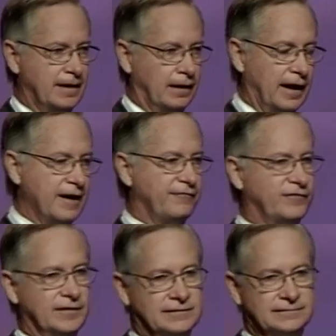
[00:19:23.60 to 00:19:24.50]

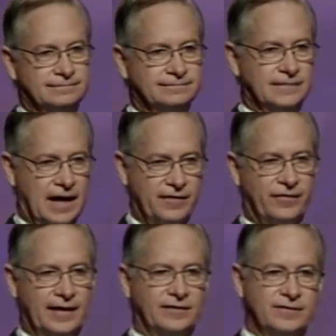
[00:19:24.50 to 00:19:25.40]
left. I
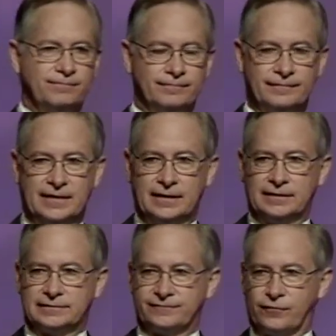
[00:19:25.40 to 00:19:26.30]
thanked him
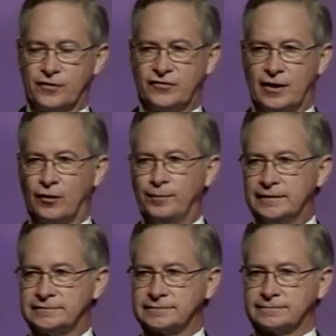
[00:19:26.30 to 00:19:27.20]
for his help.
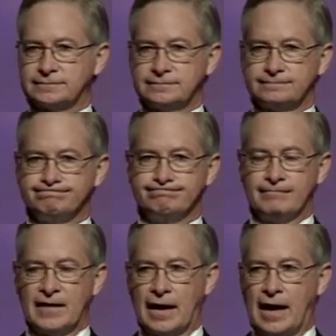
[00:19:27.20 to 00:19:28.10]

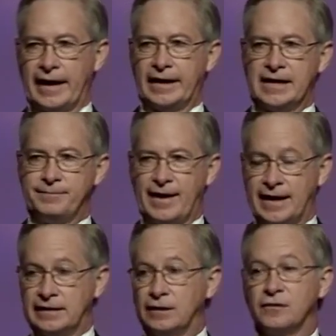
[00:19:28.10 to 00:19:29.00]
I got up. I
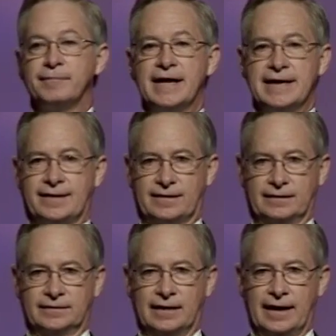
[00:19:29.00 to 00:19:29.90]
had to go to the bank.
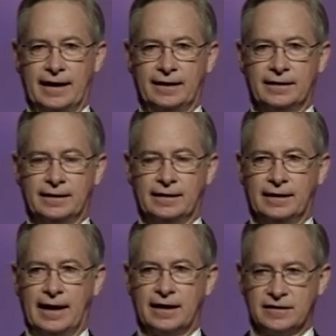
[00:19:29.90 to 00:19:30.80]
I
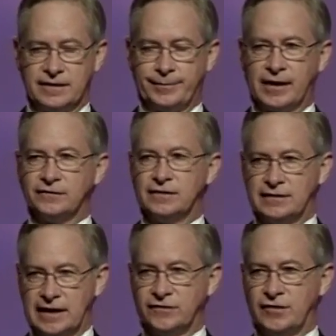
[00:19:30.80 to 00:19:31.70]
had to deposit
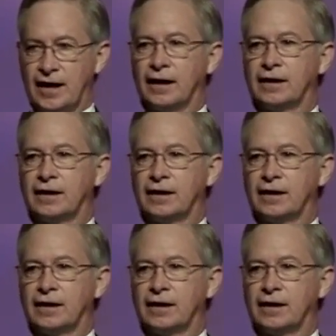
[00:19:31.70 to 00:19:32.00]
that check.